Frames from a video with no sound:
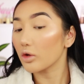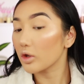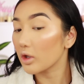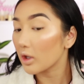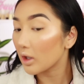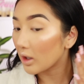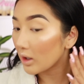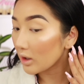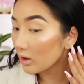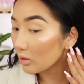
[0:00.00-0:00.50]

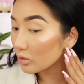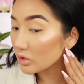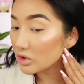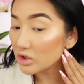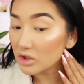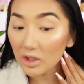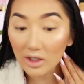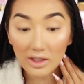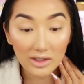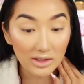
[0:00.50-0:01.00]
Okay, what
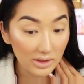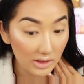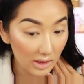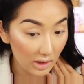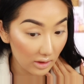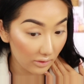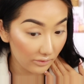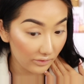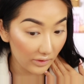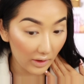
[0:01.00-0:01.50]
do you guys
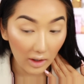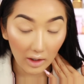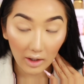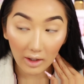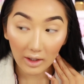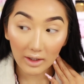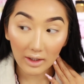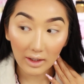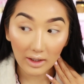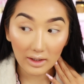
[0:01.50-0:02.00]
think of that
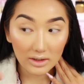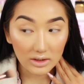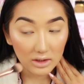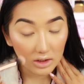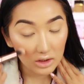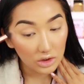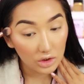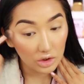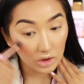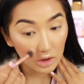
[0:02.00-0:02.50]

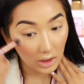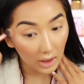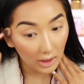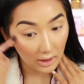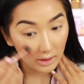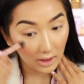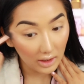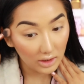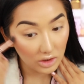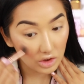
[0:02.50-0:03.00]
highlighter? Do you
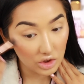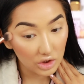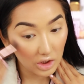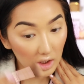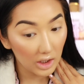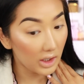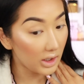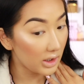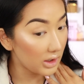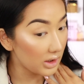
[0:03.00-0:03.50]
like that
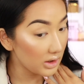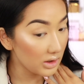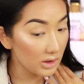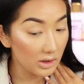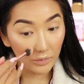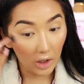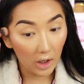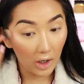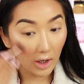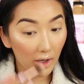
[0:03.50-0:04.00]
shade?
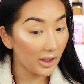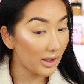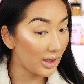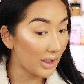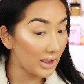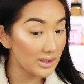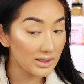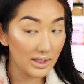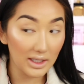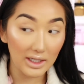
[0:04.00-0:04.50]
The
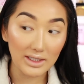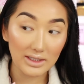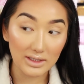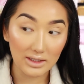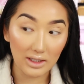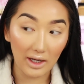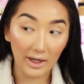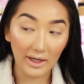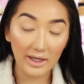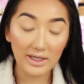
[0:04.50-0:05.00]
highlighter is
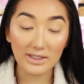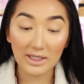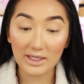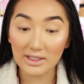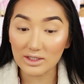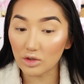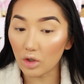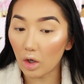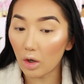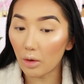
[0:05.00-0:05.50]
nice.
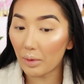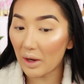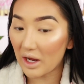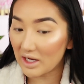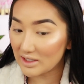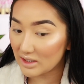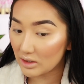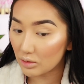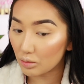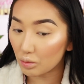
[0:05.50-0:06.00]
It's not
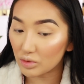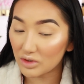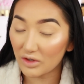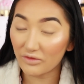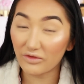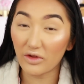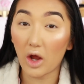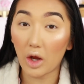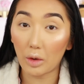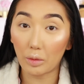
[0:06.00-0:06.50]
personally
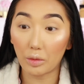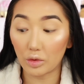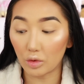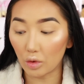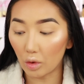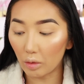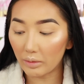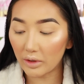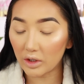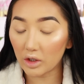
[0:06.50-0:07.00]
something that I would
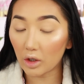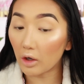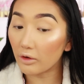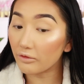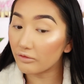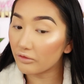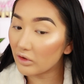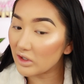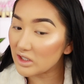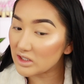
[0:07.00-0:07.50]
normally go
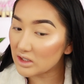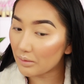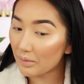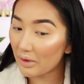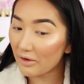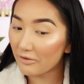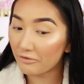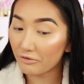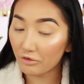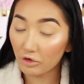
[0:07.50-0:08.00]
for. It's a
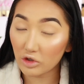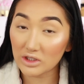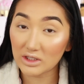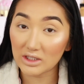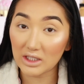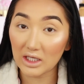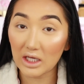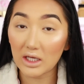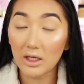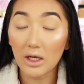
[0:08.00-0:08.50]
bit
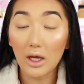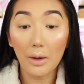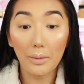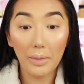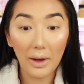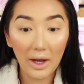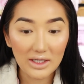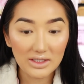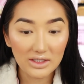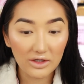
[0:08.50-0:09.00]
frosty,
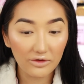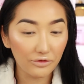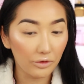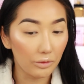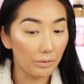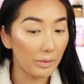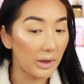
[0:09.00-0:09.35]
pursy for